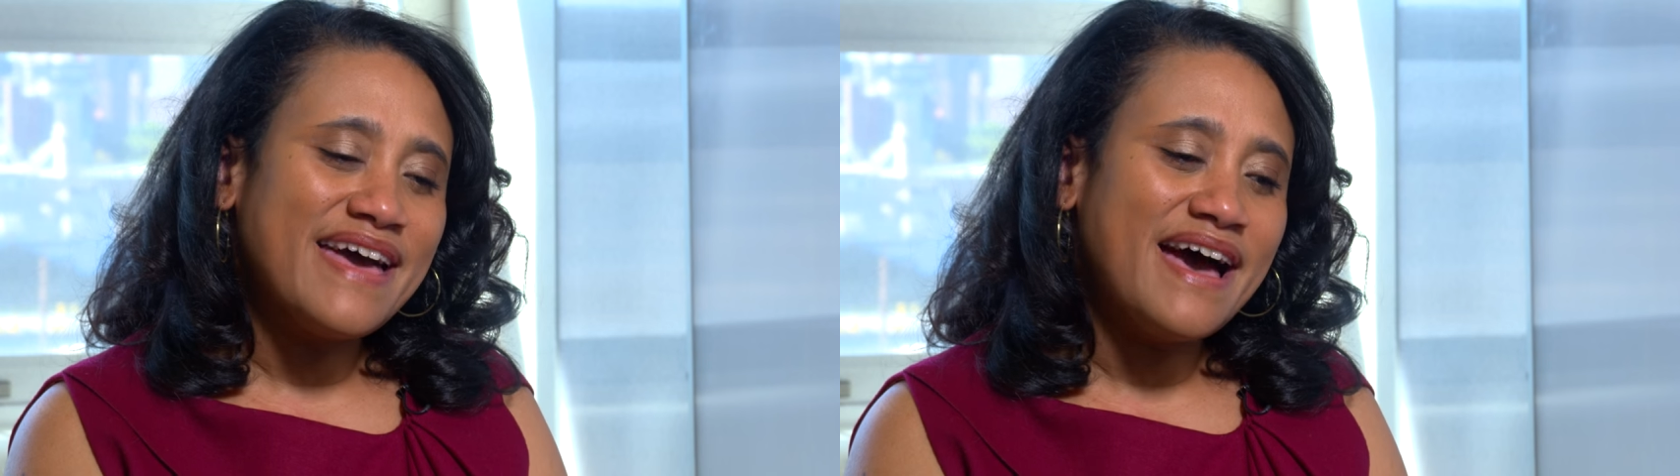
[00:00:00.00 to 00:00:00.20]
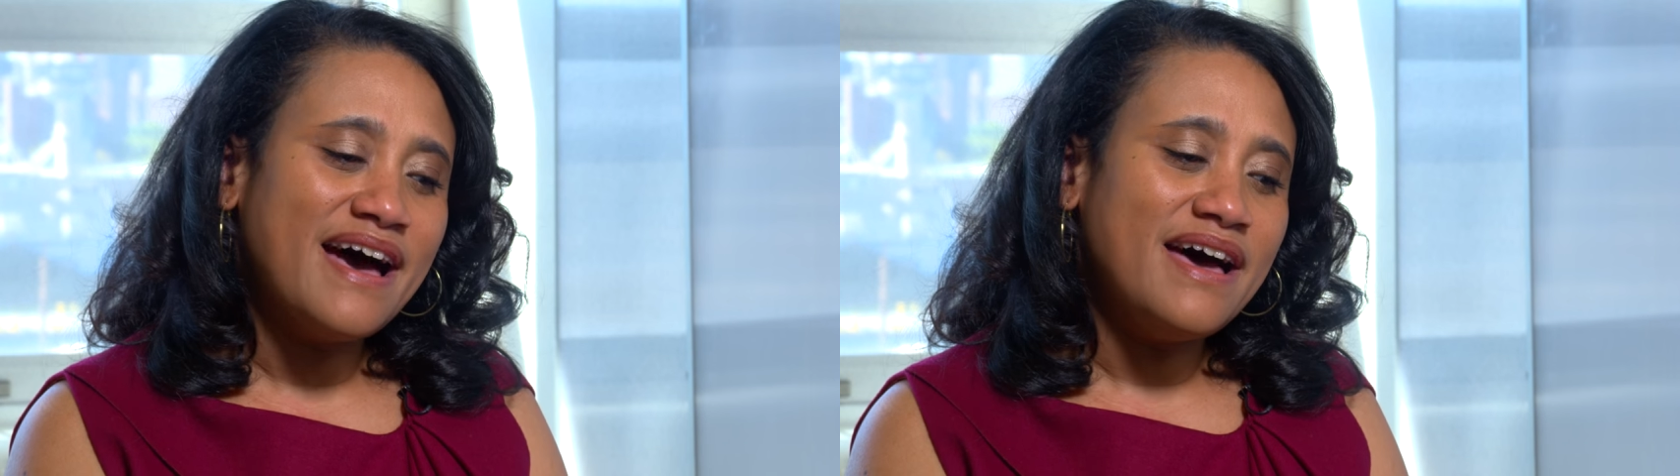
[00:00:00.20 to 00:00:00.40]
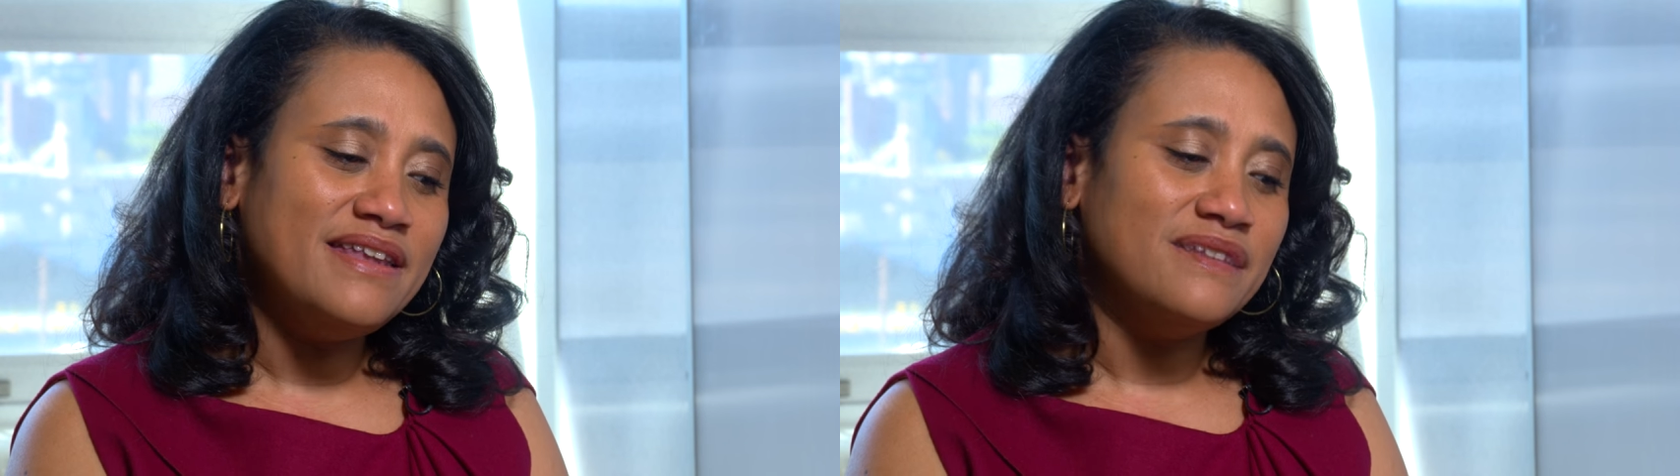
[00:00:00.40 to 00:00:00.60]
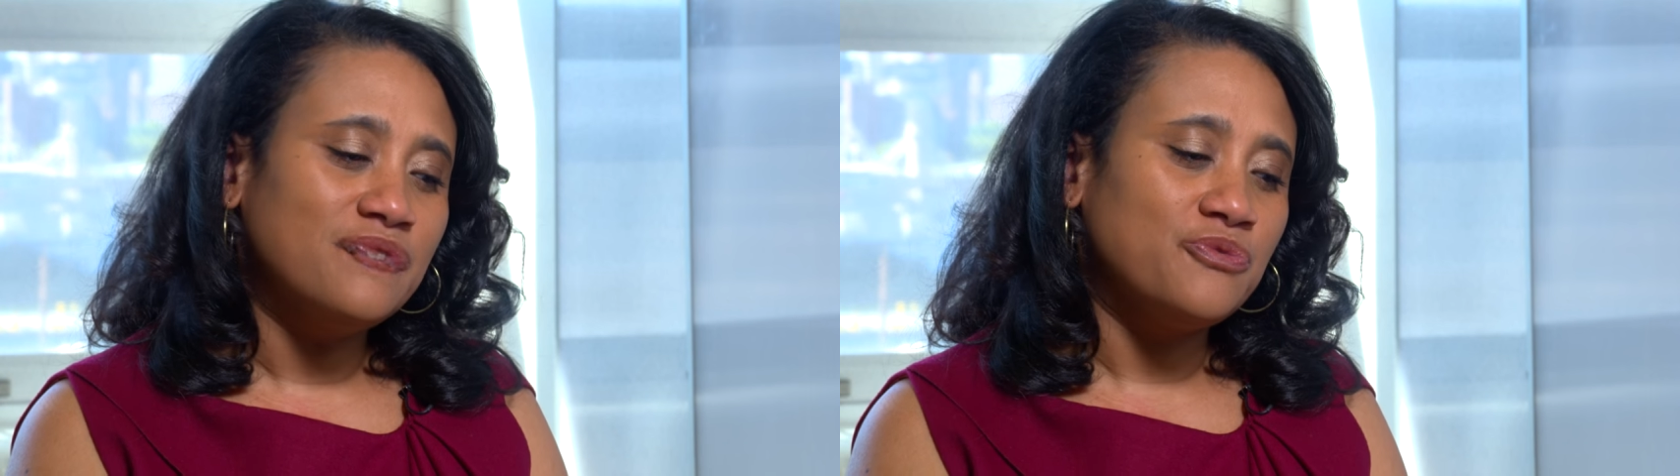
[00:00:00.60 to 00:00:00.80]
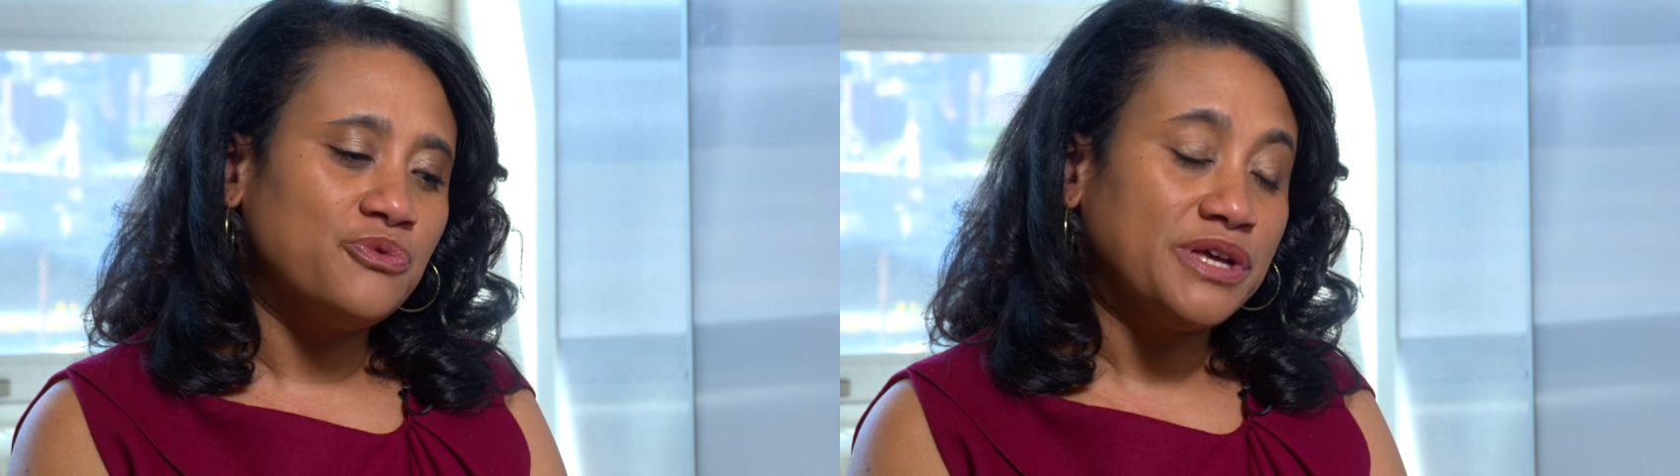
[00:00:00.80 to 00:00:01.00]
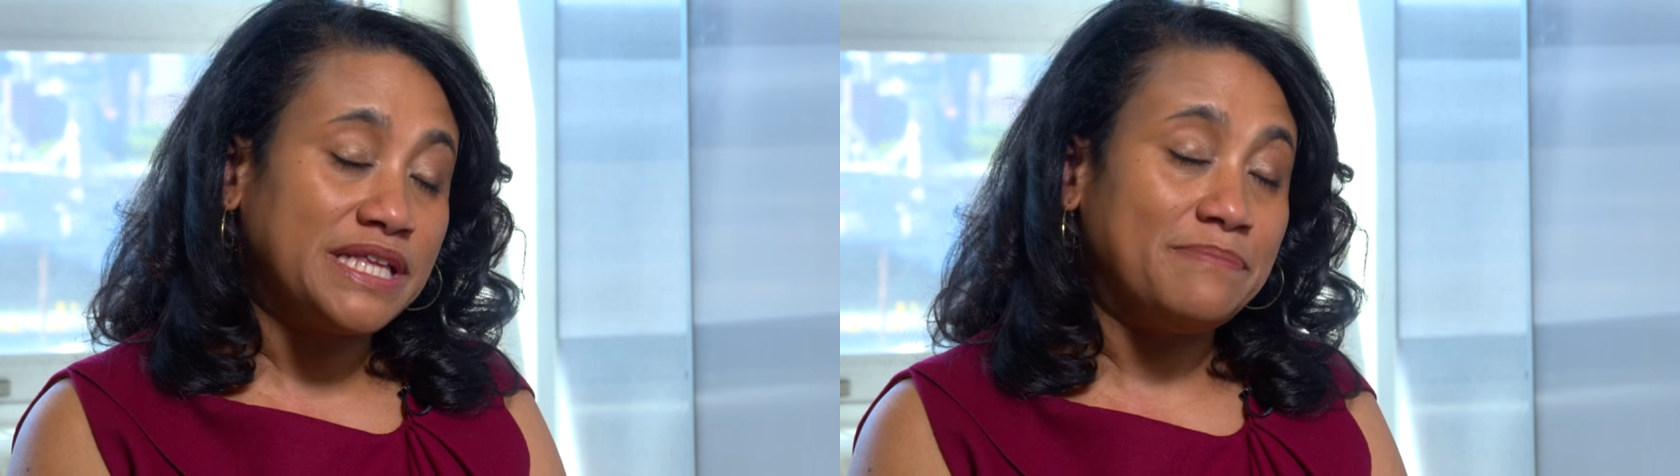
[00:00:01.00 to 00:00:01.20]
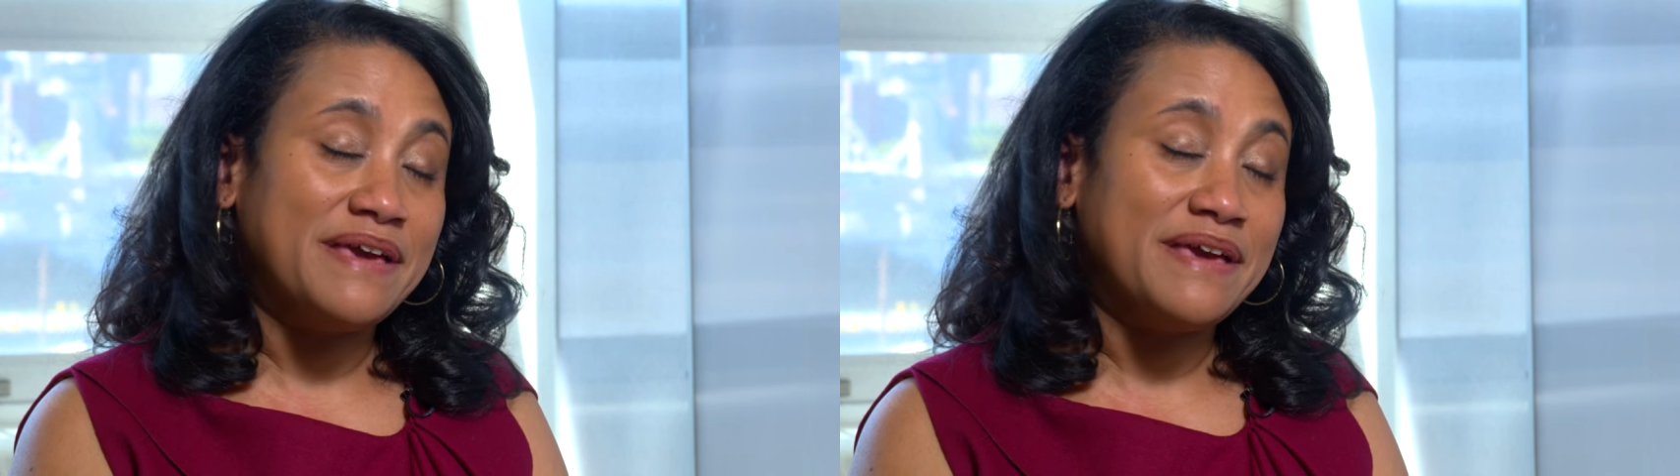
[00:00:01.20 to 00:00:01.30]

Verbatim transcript: that really